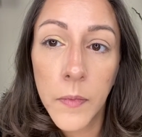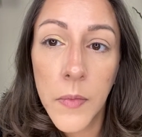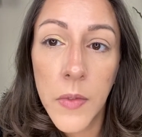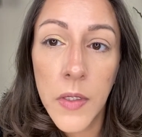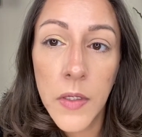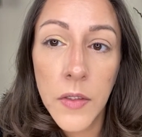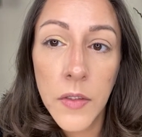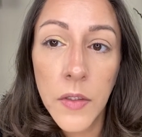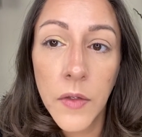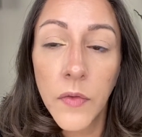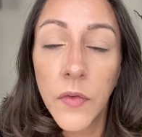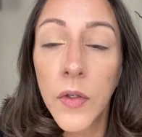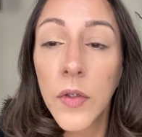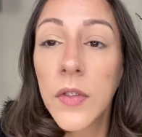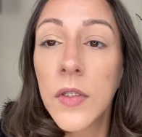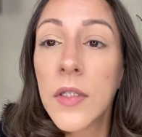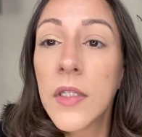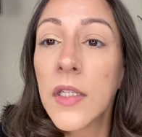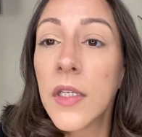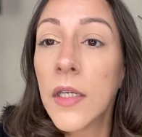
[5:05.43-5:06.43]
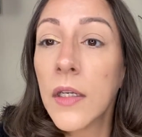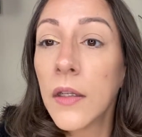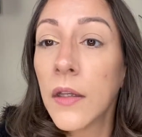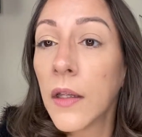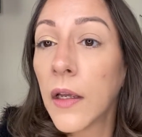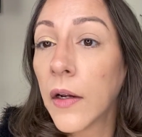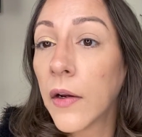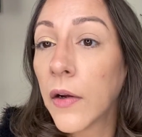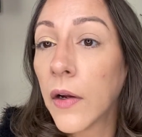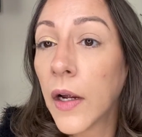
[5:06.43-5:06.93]
So if you see
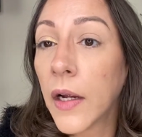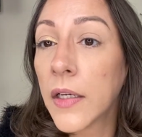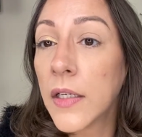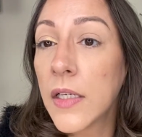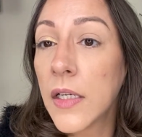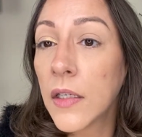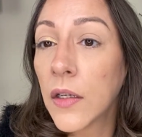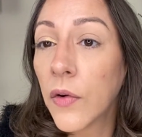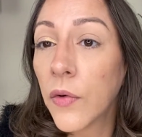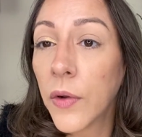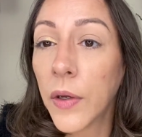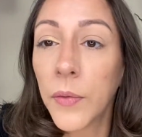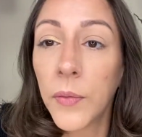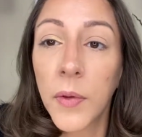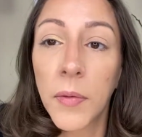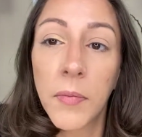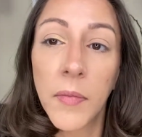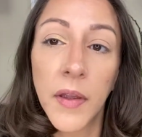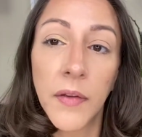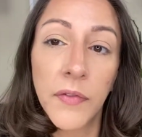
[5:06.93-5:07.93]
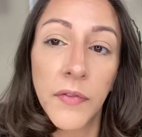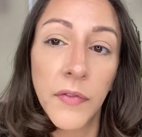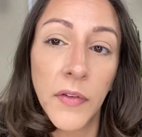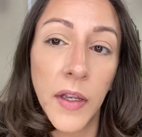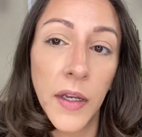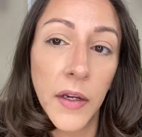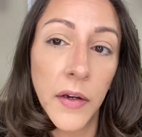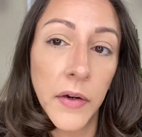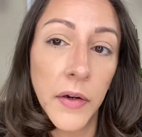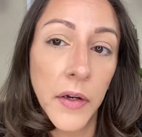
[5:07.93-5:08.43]
there, I did go in with my
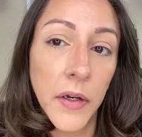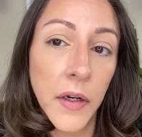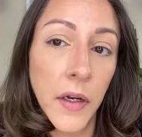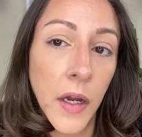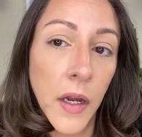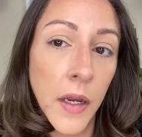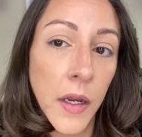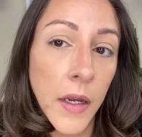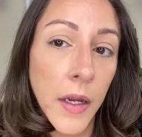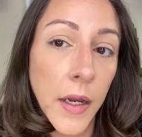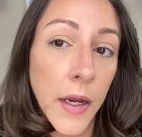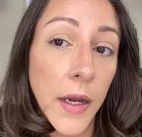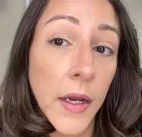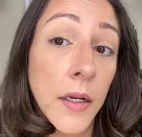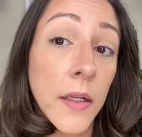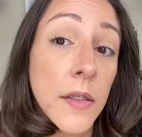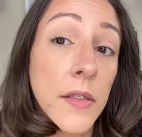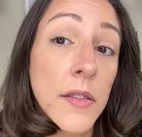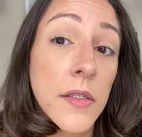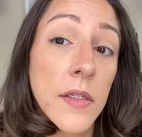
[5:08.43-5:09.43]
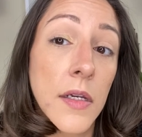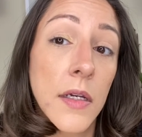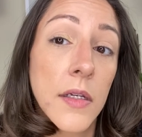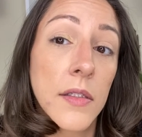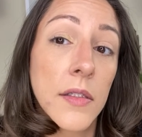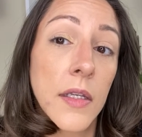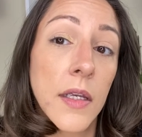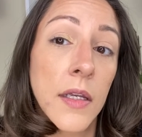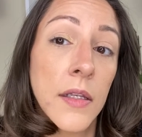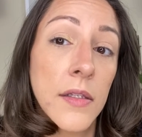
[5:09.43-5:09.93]
finger, and it does
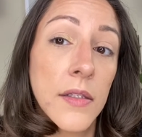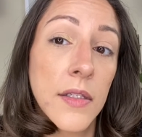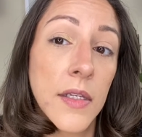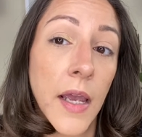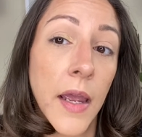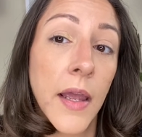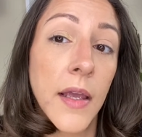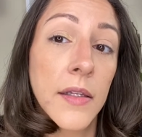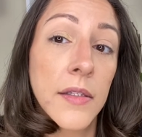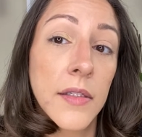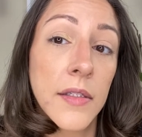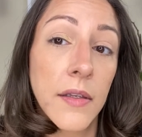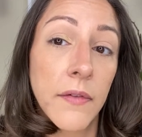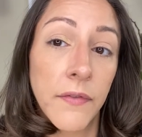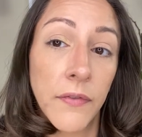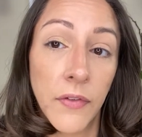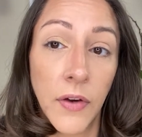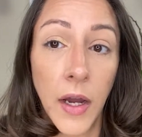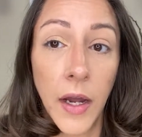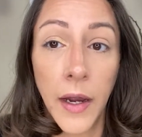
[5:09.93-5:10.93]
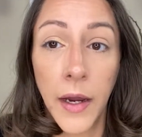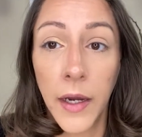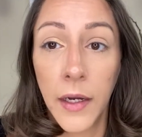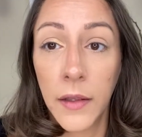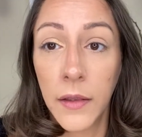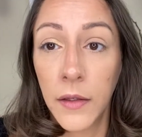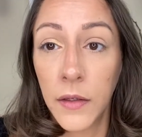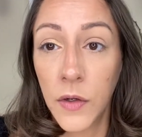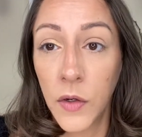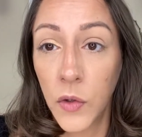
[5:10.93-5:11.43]
intensify
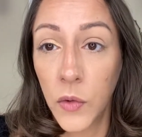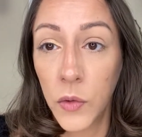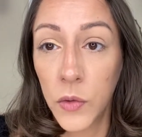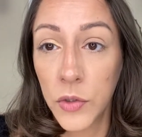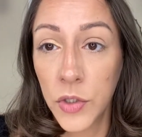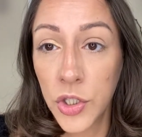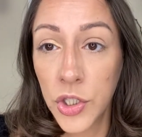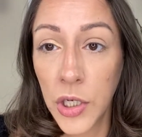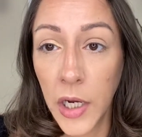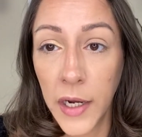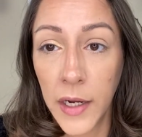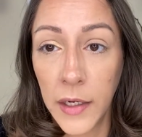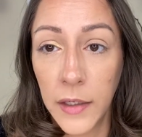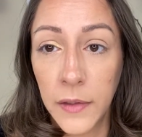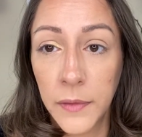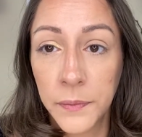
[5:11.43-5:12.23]
the gold shade.